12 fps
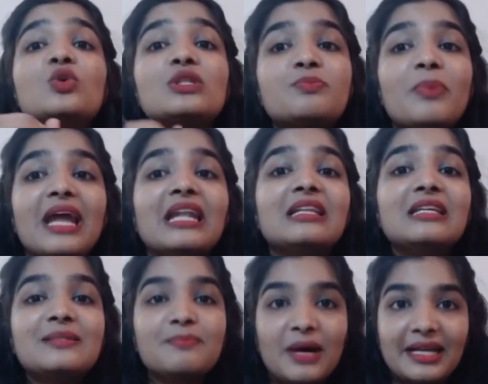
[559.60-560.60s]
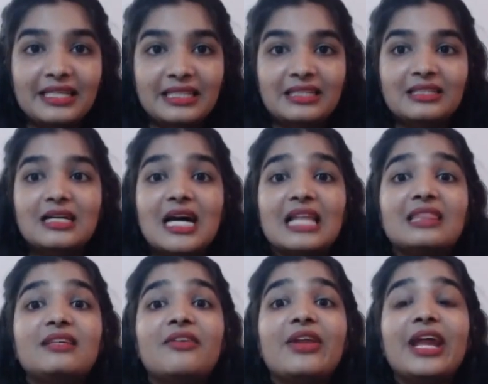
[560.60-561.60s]
You spend this money
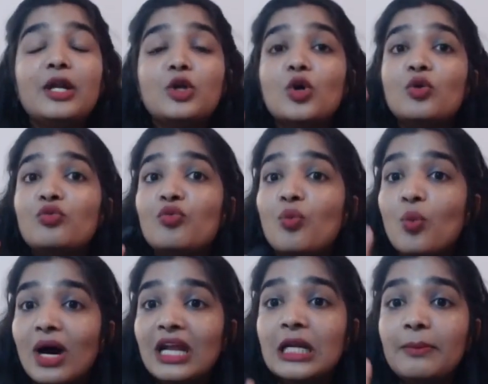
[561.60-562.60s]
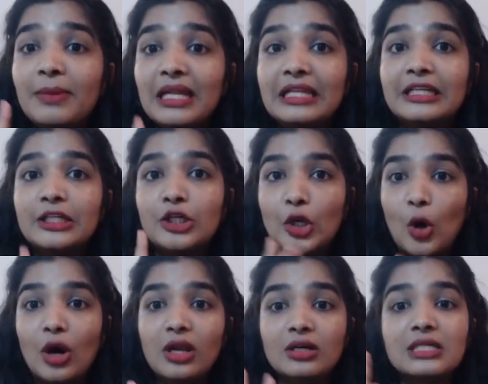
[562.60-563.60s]
at the rate of one billion
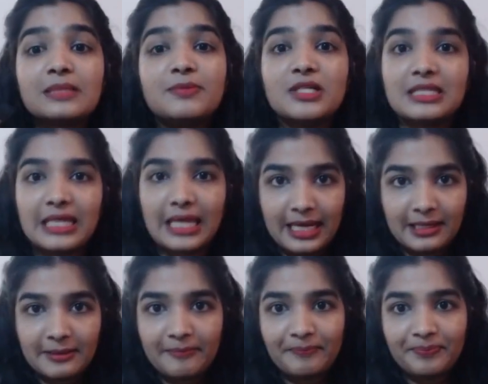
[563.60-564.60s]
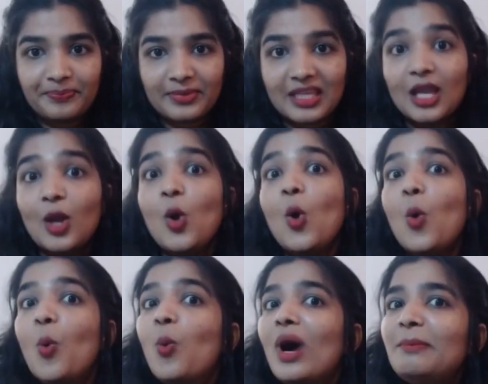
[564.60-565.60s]
dollars per second.
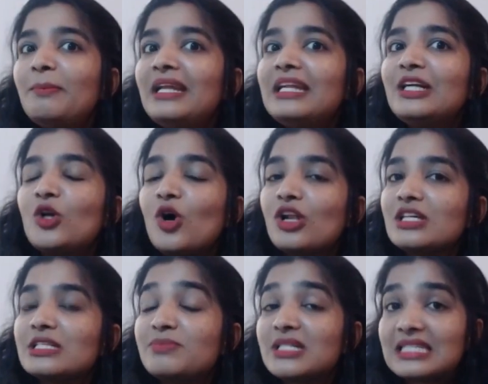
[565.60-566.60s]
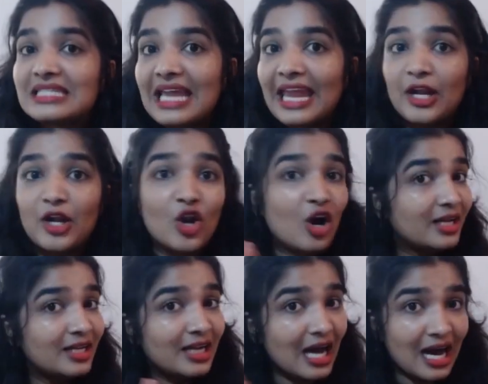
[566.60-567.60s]
one billion dollars per second.
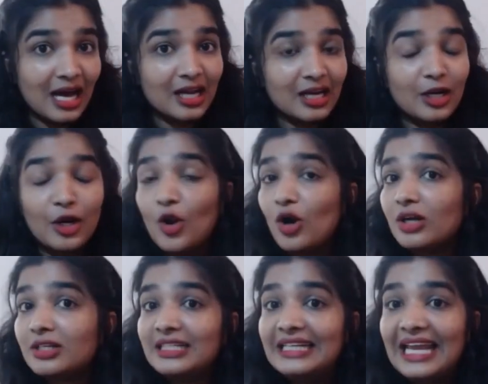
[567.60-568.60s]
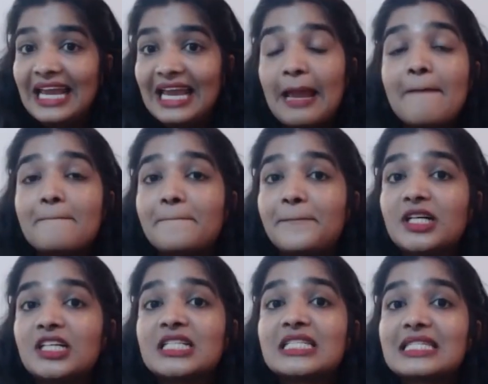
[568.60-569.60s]
Not an hour, not a day.
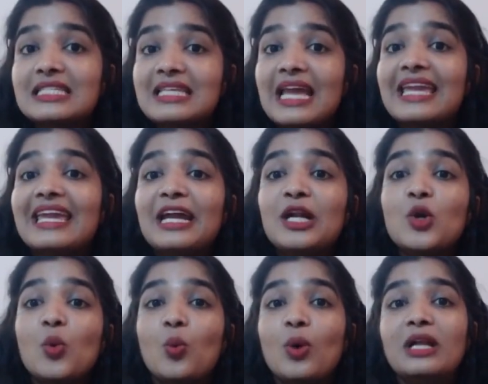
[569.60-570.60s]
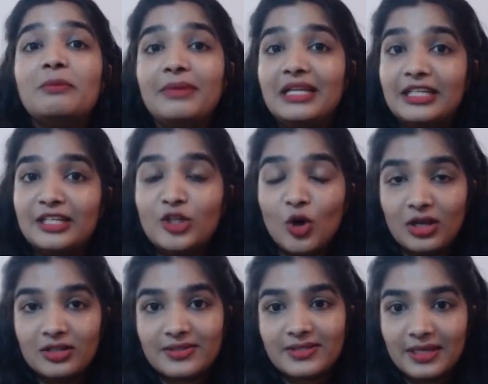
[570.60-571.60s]
Per second, one billion
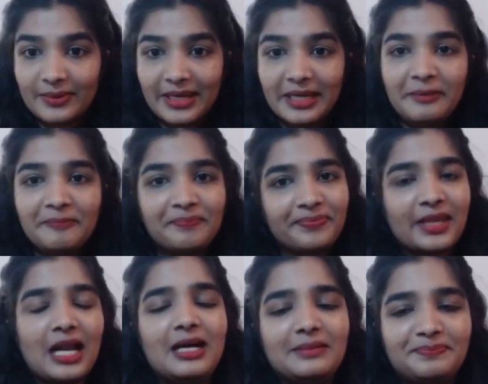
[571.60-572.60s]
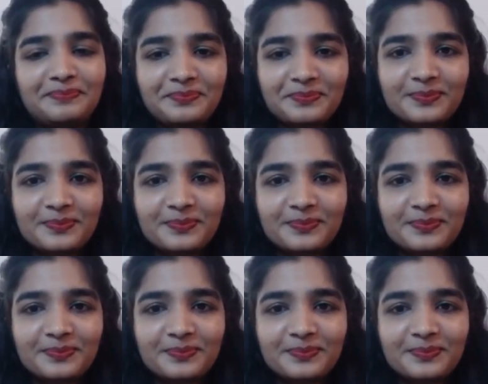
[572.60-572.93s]
dollars. Okay? Huh.